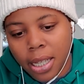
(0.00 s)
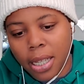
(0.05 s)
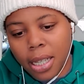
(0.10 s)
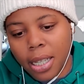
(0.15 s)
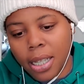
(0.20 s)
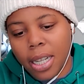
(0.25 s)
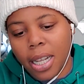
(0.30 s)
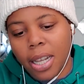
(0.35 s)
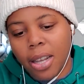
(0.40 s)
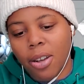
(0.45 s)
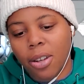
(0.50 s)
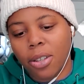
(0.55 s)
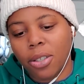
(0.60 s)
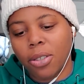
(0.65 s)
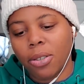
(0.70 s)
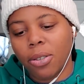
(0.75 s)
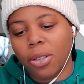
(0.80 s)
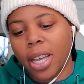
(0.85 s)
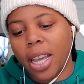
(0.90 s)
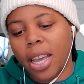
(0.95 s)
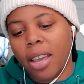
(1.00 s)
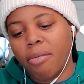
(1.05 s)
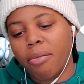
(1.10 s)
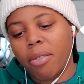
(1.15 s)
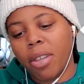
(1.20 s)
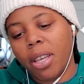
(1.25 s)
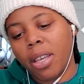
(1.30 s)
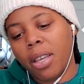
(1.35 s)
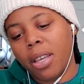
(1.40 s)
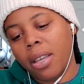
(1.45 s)
They also gave
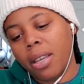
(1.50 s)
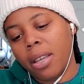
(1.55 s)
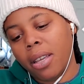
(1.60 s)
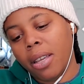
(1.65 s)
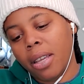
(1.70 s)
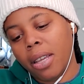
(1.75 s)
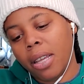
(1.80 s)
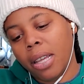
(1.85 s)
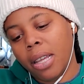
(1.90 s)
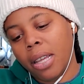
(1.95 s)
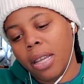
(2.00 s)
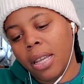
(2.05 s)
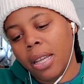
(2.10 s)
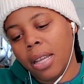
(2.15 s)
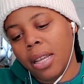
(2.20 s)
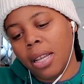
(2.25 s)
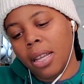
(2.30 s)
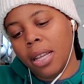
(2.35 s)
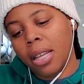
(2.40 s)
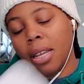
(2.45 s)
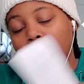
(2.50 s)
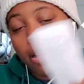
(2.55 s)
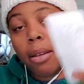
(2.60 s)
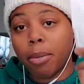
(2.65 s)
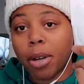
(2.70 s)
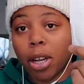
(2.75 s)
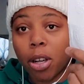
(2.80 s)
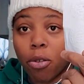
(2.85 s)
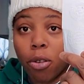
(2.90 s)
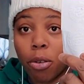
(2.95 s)
me
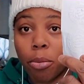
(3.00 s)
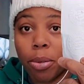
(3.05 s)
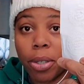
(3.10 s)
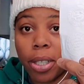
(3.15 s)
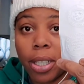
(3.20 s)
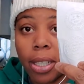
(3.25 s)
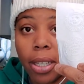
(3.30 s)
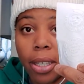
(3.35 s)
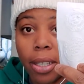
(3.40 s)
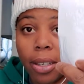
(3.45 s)
my corporate seal in